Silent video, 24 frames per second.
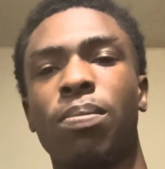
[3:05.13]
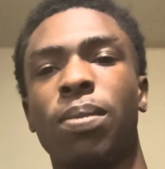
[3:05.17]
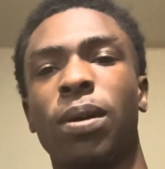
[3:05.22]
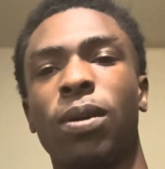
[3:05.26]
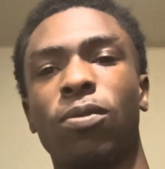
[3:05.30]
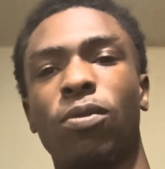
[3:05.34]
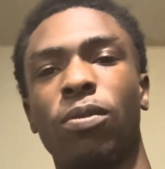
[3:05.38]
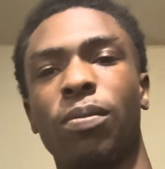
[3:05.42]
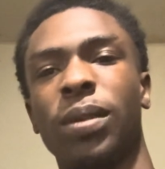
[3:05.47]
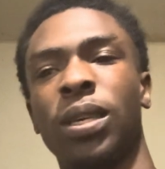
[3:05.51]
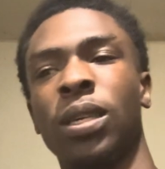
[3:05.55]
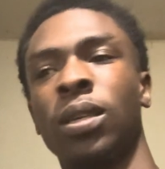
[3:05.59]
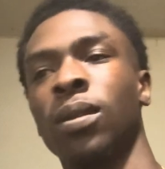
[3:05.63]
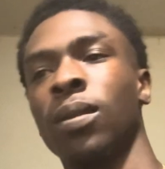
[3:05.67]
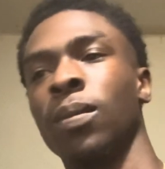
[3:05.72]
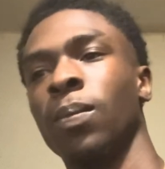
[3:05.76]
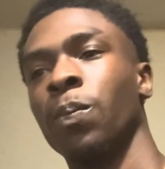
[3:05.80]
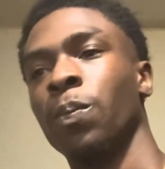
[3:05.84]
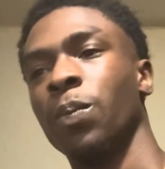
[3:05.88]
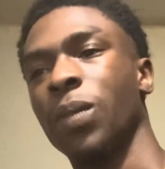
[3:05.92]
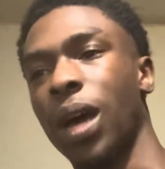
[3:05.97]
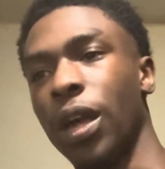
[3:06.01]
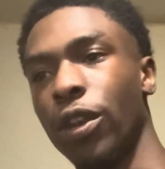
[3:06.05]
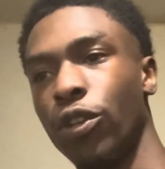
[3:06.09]
up with me.
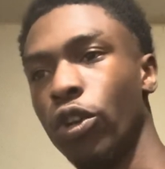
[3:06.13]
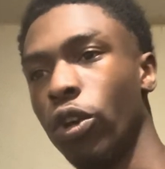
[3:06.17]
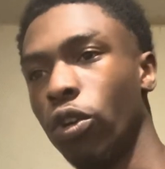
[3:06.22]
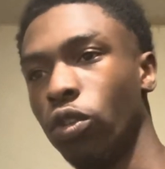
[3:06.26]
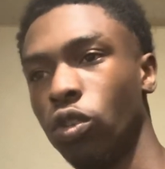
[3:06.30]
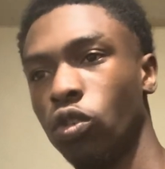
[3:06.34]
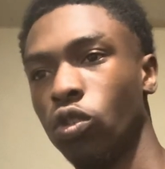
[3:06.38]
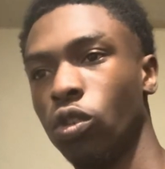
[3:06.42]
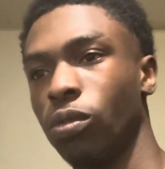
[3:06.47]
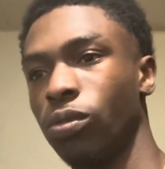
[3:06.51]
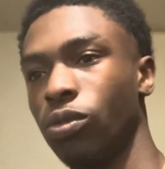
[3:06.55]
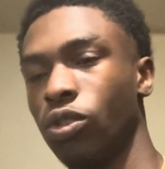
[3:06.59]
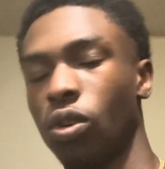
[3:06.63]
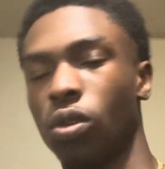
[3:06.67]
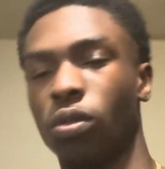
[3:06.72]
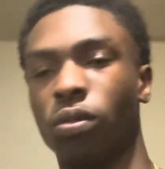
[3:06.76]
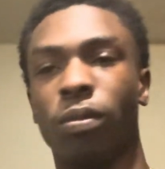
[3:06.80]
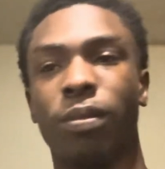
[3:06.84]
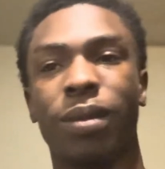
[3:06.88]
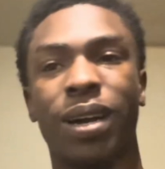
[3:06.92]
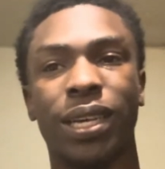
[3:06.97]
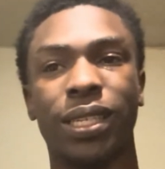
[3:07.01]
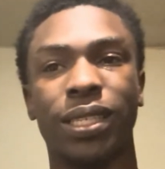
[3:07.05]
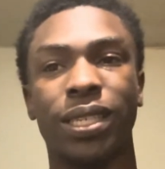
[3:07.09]
I know you're absorbing
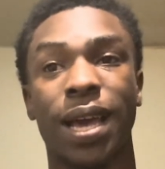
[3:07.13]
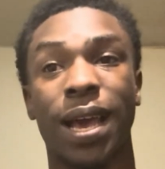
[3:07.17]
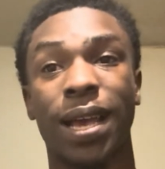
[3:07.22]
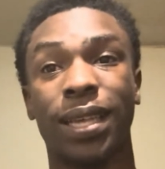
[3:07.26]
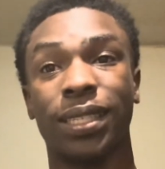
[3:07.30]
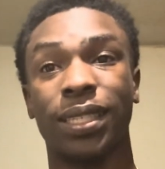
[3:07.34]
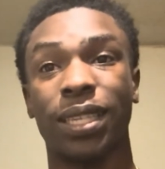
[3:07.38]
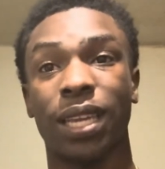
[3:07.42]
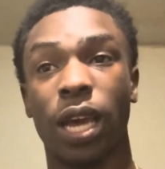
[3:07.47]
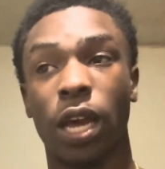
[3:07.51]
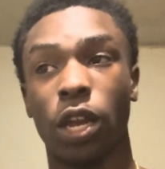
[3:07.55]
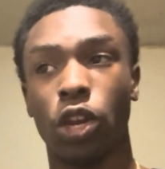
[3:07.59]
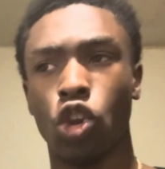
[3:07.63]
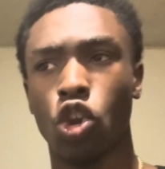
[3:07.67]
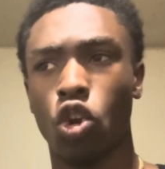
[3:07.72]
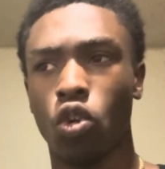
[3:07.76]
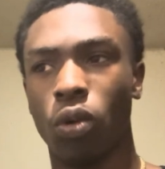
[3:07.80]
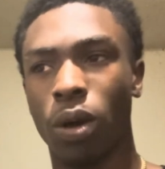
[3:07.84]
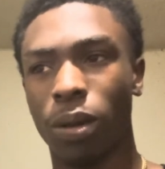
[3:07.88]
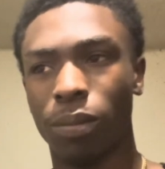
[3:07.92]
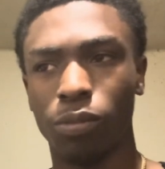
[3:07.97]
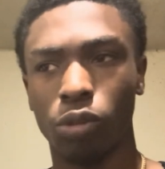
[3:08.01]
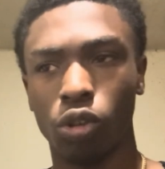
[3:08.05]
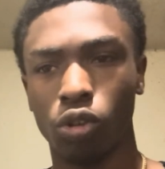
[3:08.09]
my attacks and I know
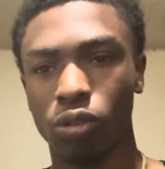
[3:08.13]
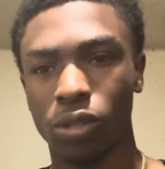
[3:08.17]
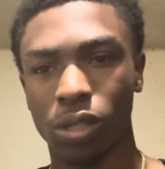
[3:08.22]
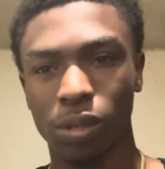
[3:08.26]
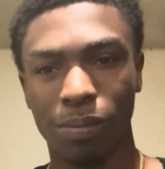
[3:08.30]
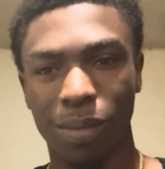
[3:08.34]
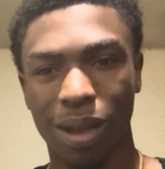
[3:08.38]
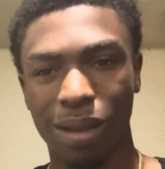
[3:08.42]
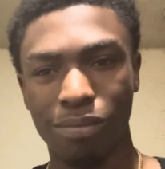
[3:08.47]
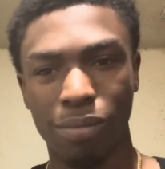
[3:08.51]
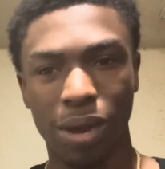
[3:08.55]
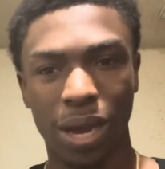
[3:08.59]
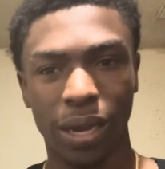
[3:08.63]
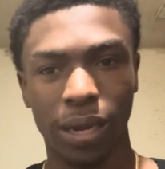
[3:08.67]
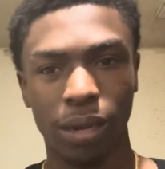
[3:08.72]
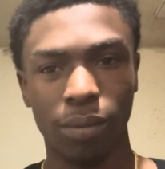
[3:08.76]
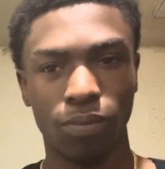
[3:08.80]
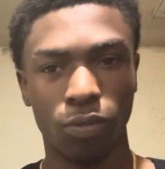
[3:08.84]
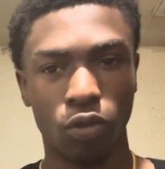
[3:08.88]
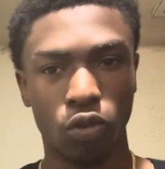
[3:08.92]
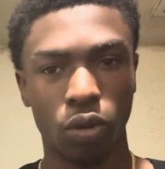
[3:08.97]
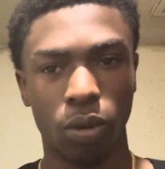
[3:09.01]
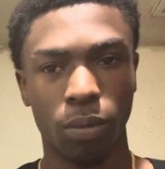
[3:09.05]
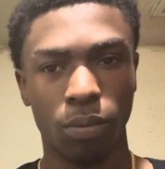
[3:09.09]
I'm losing my body
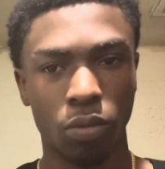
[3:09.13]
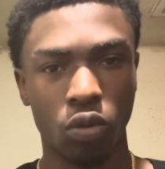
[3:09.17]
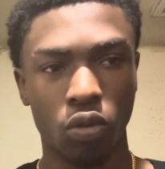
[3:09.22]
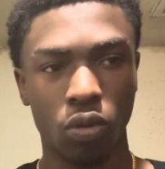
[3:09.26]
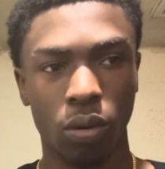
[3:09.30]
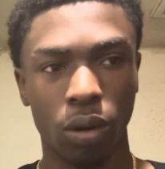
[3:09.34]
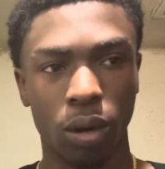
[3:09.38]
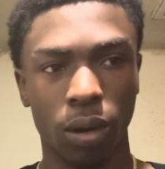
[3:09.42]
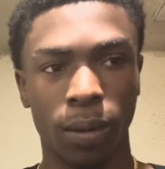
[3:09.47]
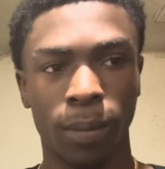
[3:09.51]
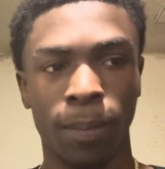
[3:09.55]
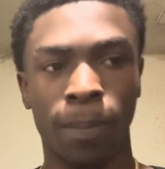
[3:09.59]
more and more.